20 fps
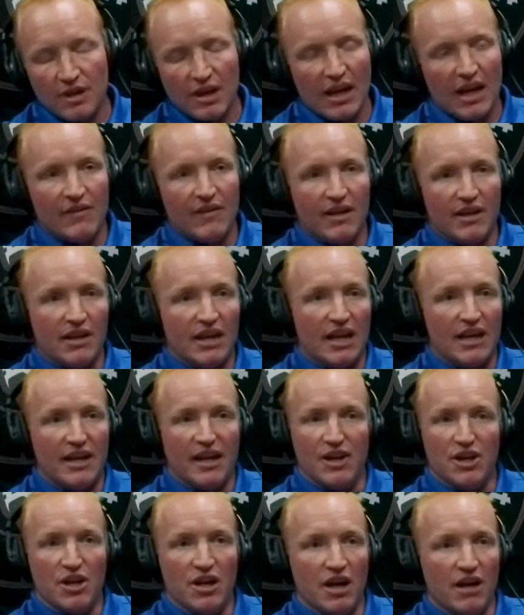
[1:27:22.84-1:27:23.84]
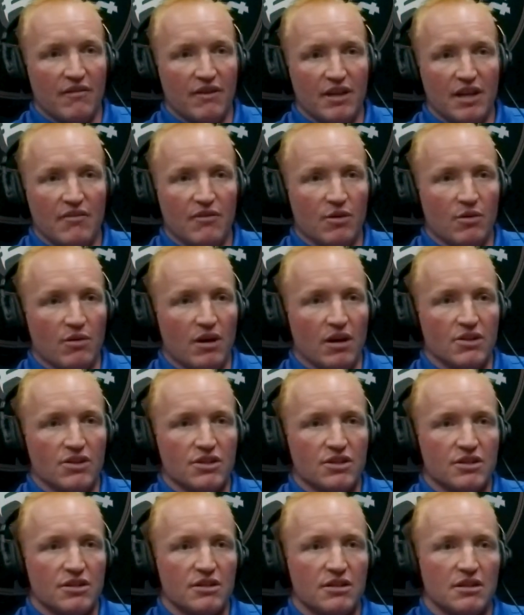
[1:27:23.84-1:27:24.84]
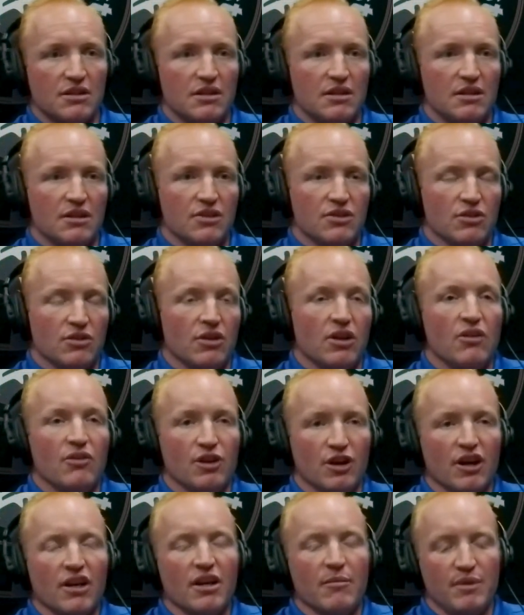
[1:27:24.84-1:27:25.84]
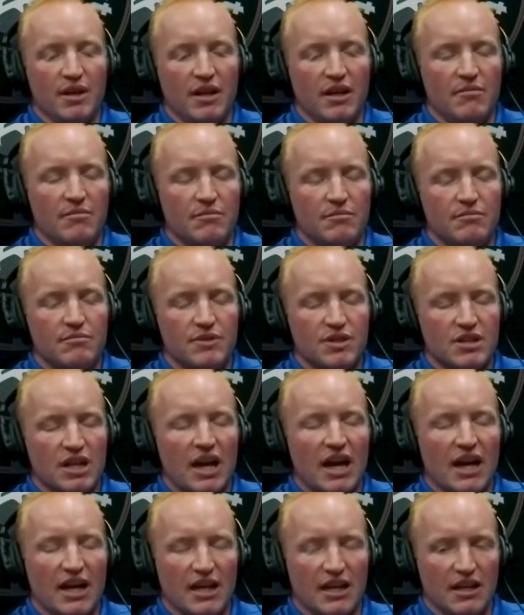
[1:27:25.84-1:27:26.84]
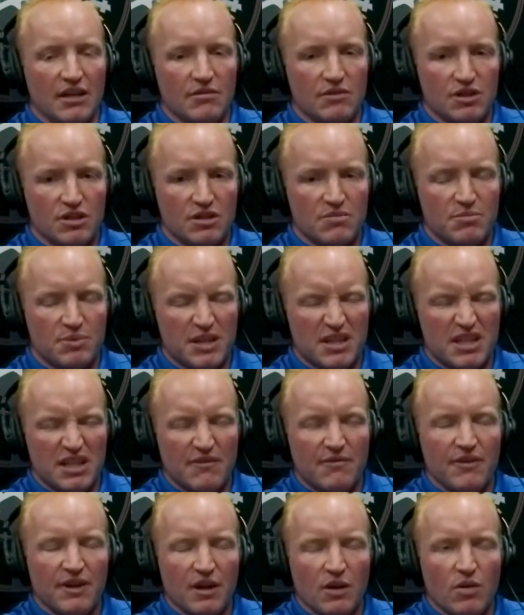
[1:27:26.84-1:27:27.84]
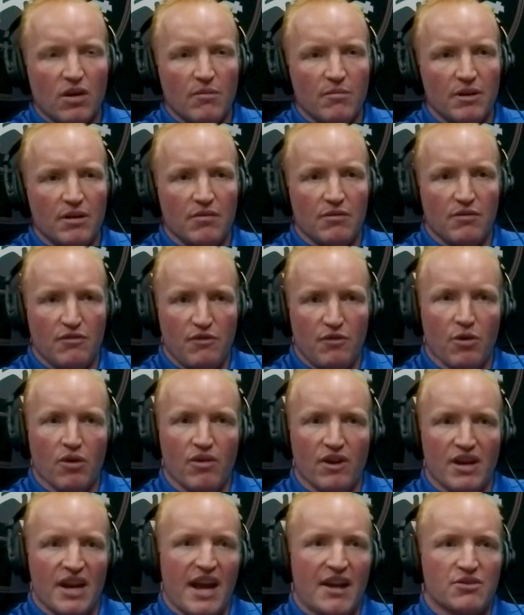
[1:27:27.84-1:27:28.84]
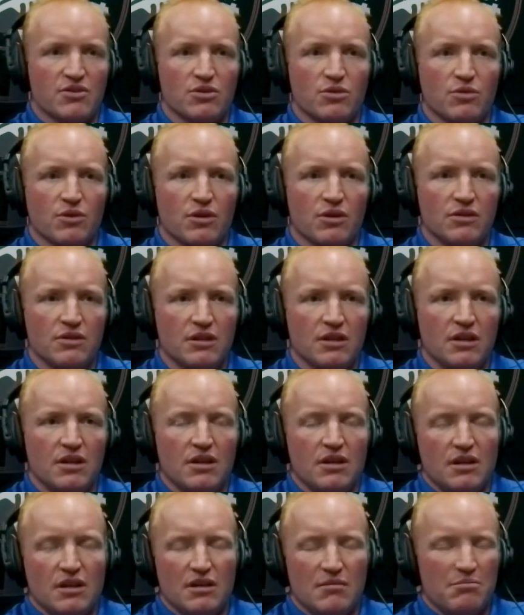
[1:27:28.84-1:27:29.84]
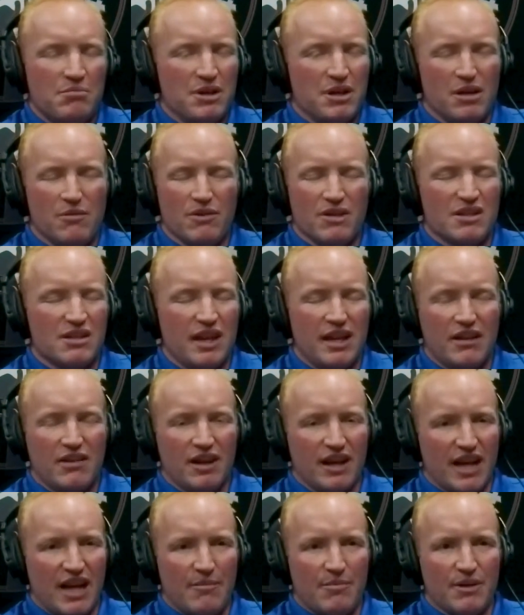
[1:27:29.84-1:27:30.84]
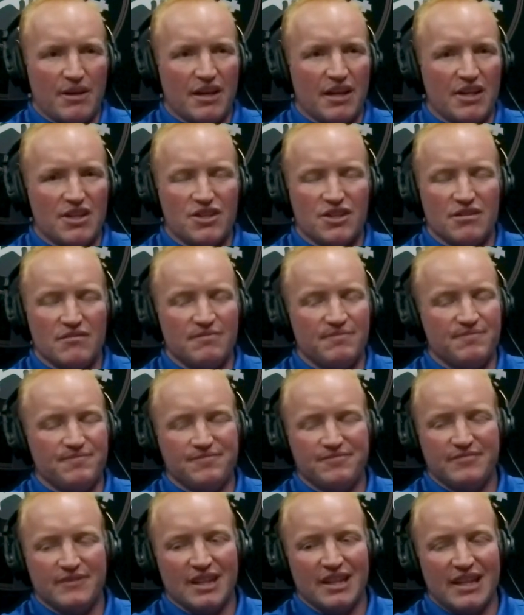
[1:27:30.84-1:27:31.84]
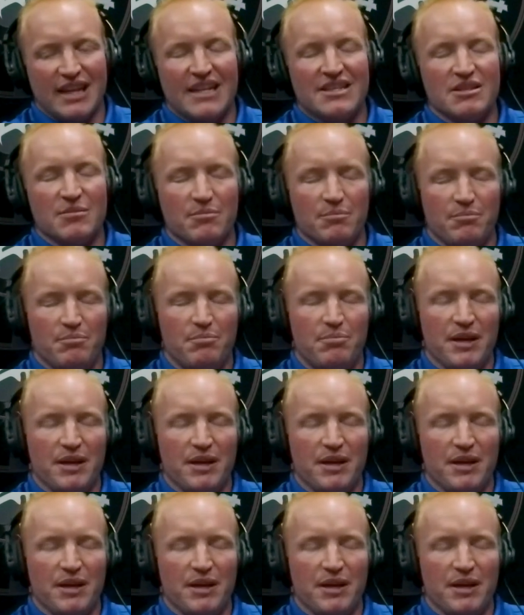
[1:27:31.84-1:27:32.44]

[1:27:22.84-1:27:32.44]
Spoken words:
And now you have an Evo wash. So they're going to be stocking specific equipment for the natural world, but in a recycling application, that's a big,